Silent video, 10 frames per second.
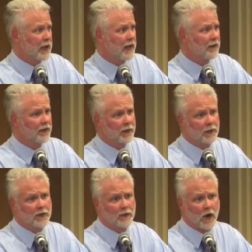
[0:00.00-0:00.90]
have a
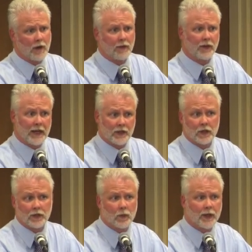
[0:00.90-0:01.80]
series of
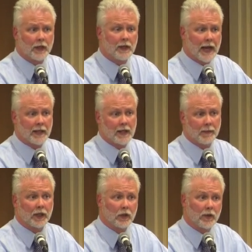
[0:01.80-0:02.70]
conversations within
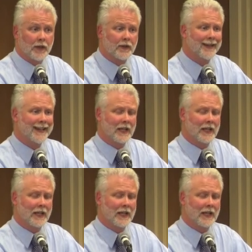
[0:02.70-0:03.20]
academic units